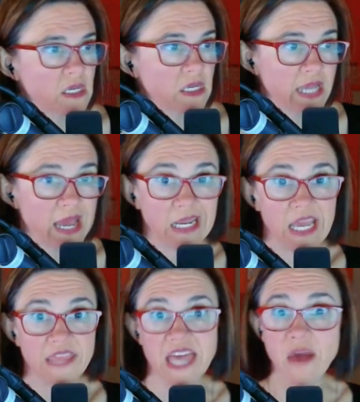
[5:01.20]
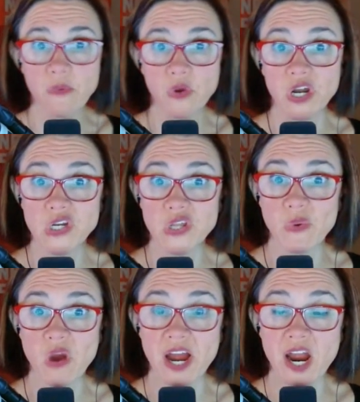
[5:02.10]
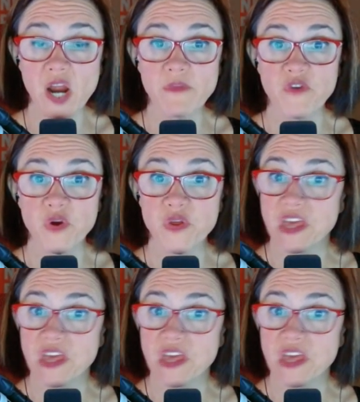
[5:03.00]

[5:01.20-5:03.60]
Got to get that one under the wire before the